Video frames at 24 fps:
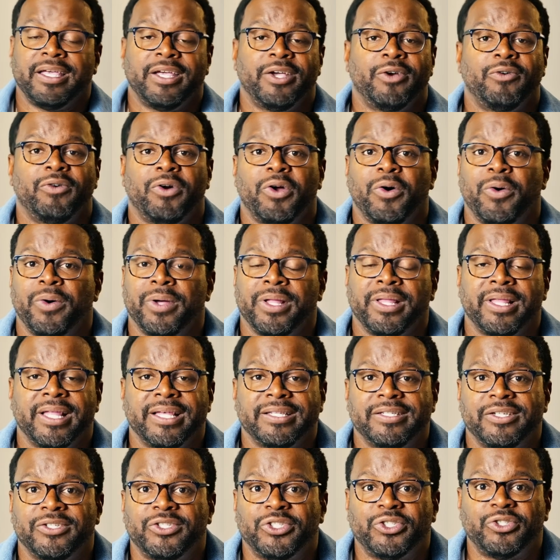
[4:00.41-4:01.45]
can grow
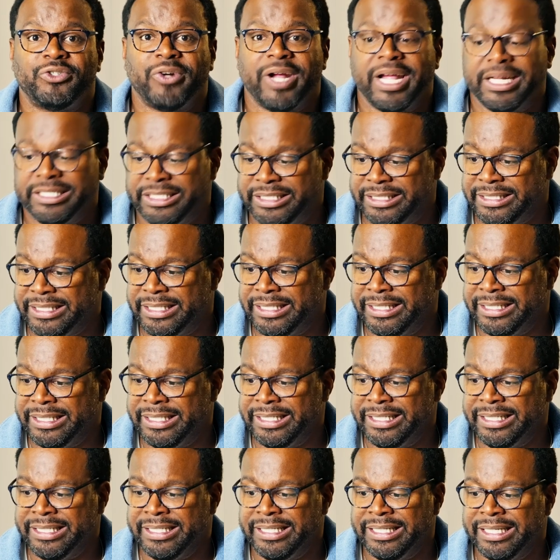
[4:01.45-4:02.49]
unless it's stretched.
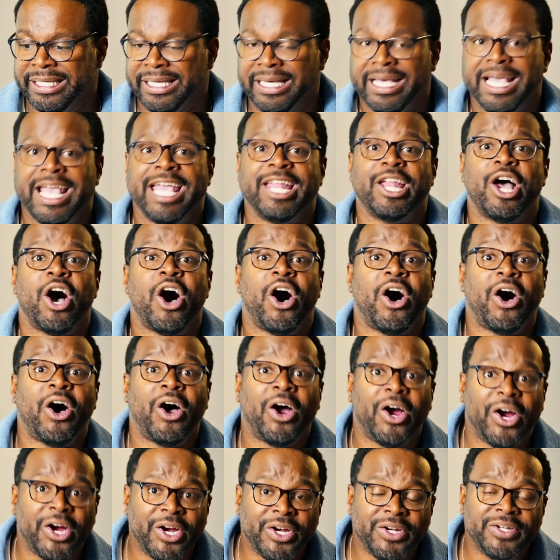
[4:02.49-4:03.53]
And
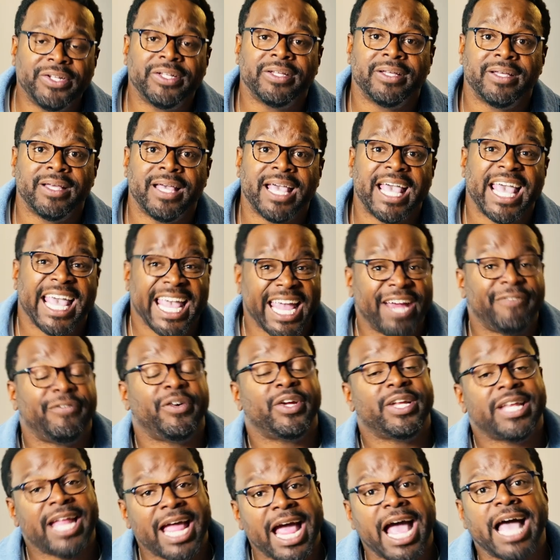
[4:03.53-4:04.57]
hard,
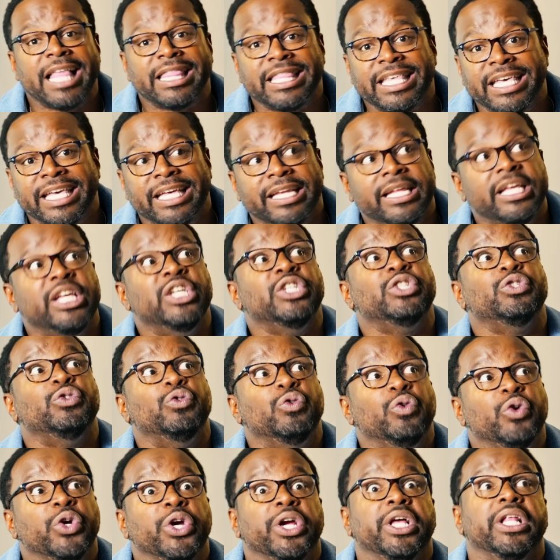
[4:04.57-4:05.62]
every now and then, is
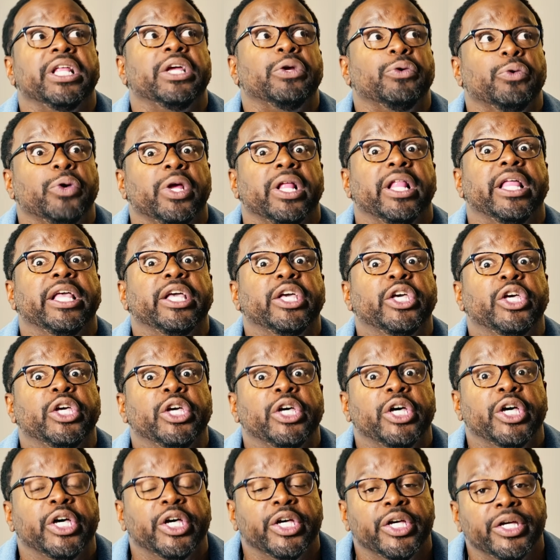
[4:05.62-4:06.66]
really, really
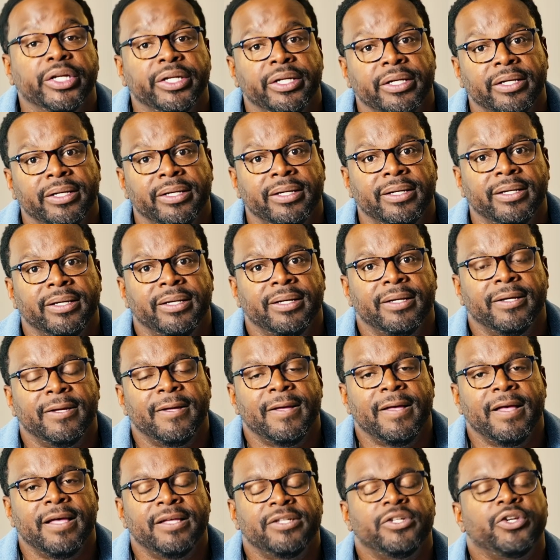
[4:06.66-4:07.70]
good.
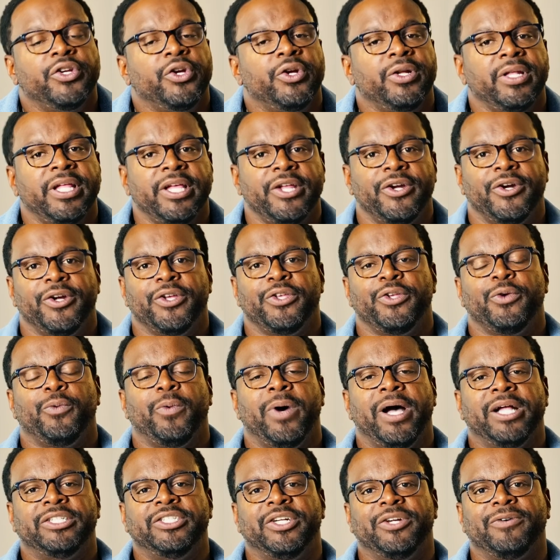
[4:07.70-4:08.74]
So you're a leader and you're
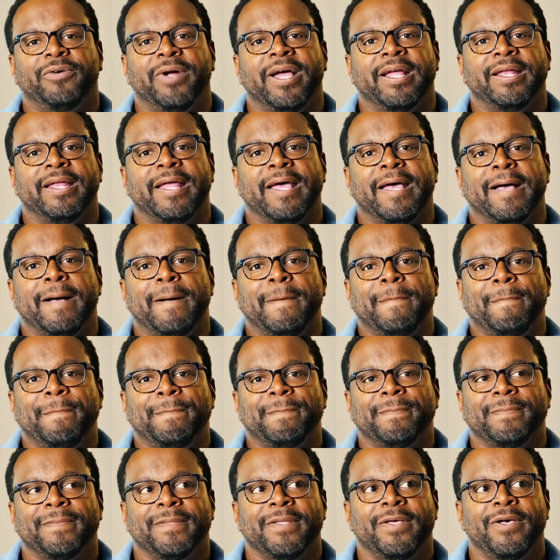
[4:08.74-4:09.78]
watching right now,
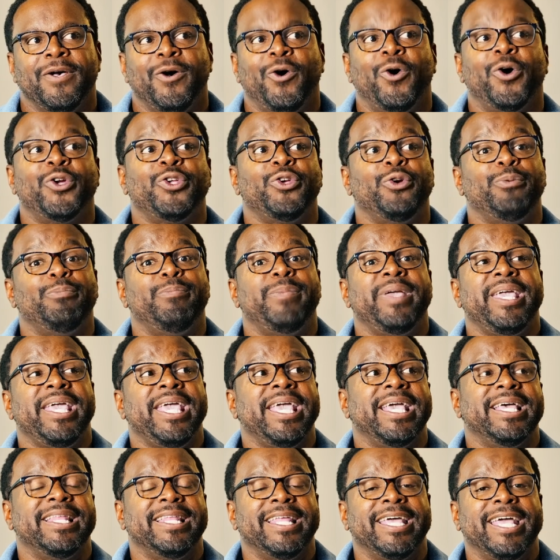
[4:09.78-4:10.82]
or you're
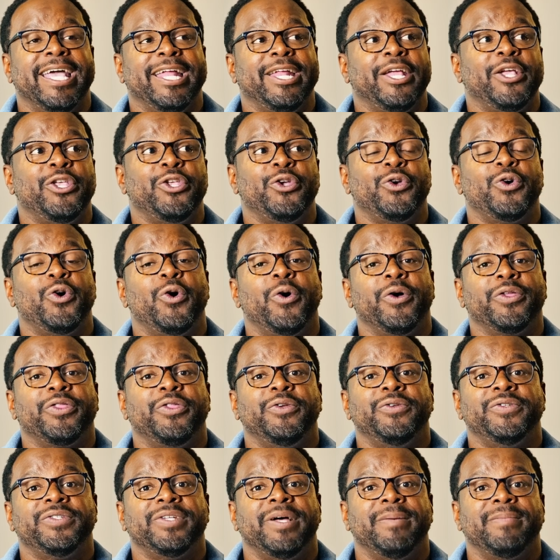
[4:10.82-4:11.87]
being led and you're going
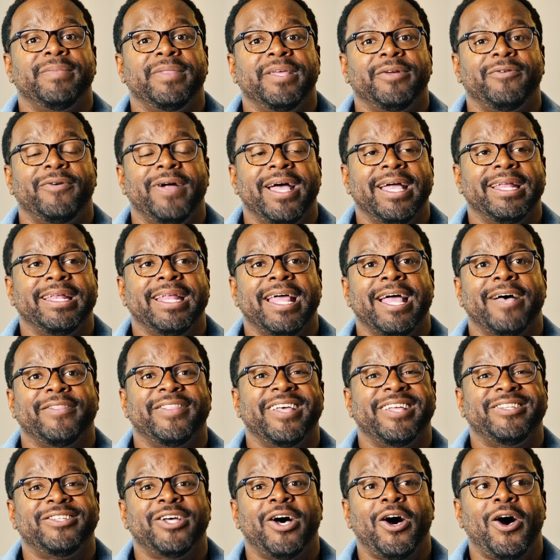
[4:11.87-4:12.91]
through something right now
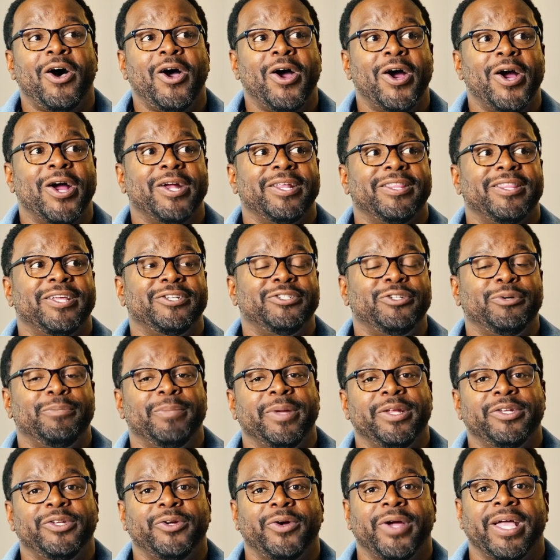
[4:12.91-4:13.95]
that's hard that your
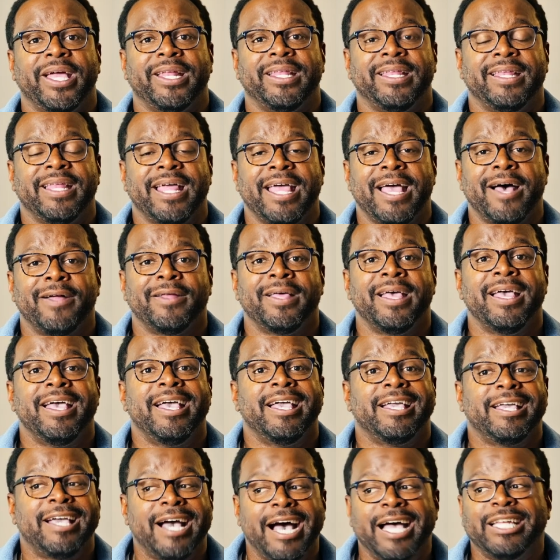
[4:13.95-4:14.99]
mentor had down.
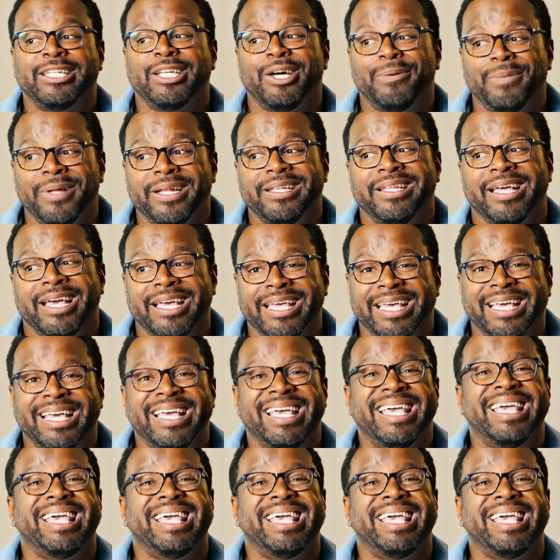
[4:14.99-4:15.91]
God told me to tell you,